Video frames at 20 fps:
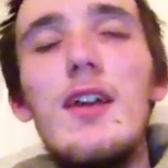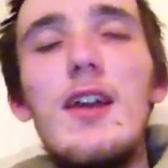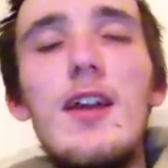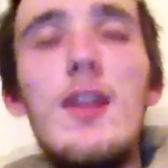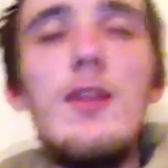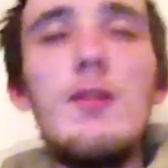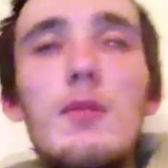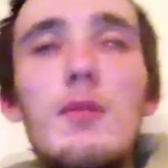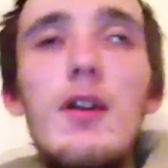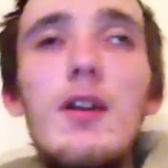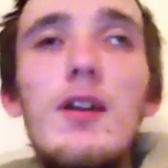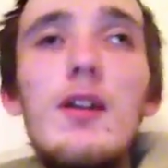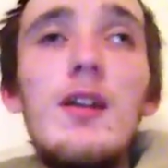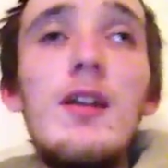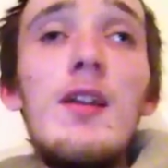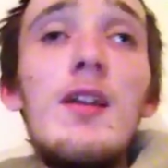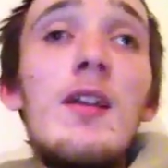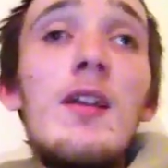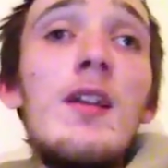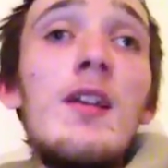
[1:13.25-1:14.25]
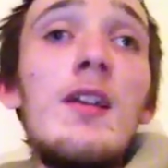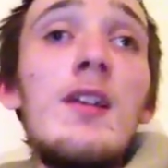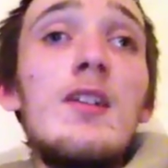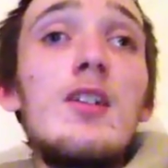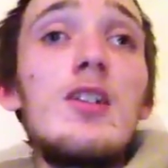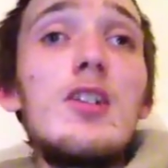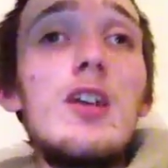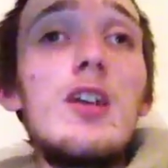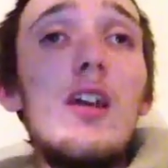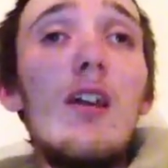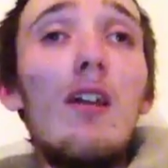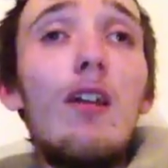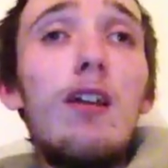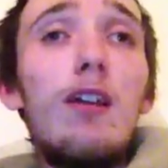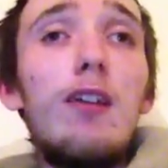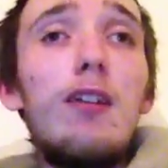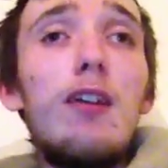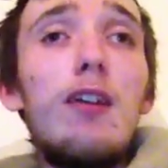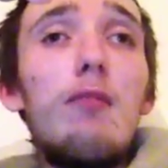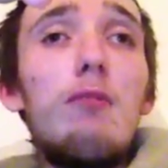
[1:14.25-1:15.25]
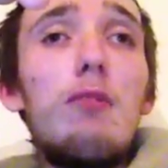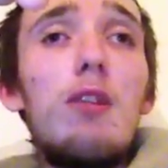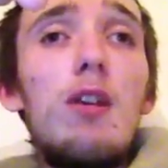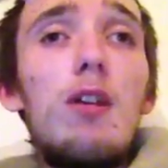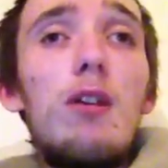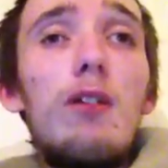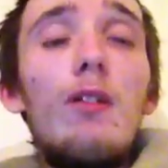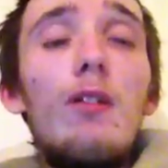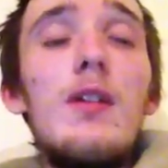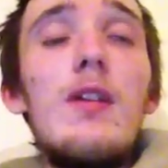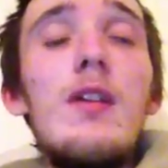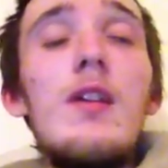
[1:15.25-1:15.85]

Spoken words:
Anyway, check out the link down below.